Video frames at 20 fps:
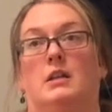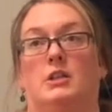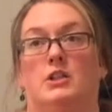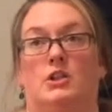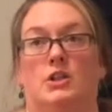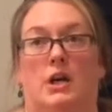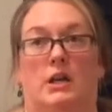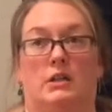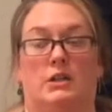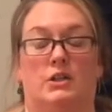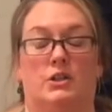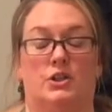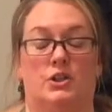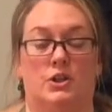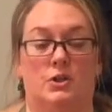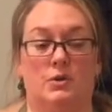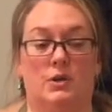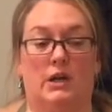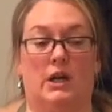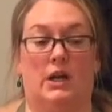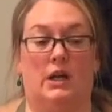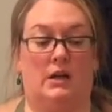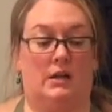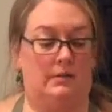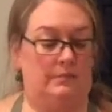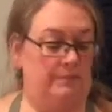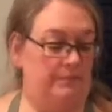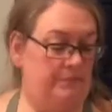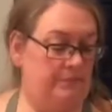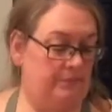
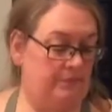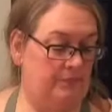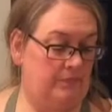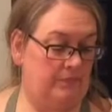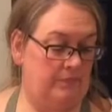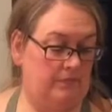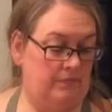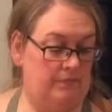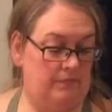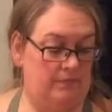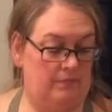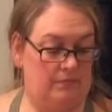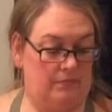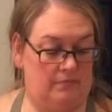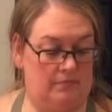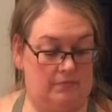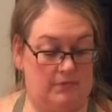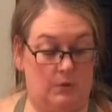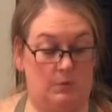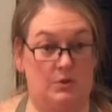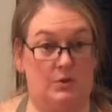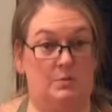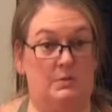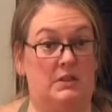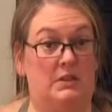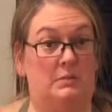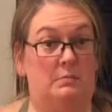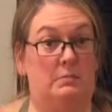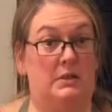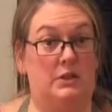Shakshouka, which
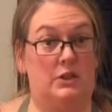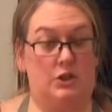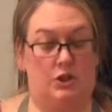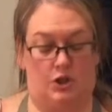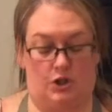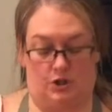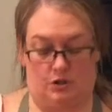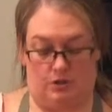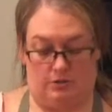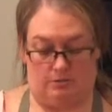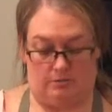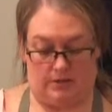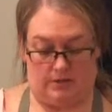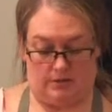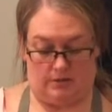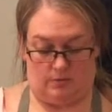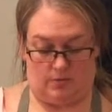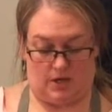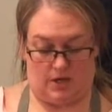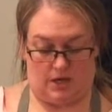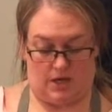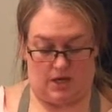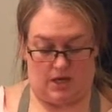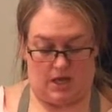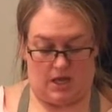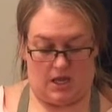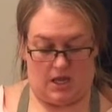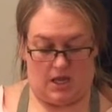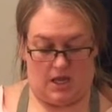means mixture, by the way,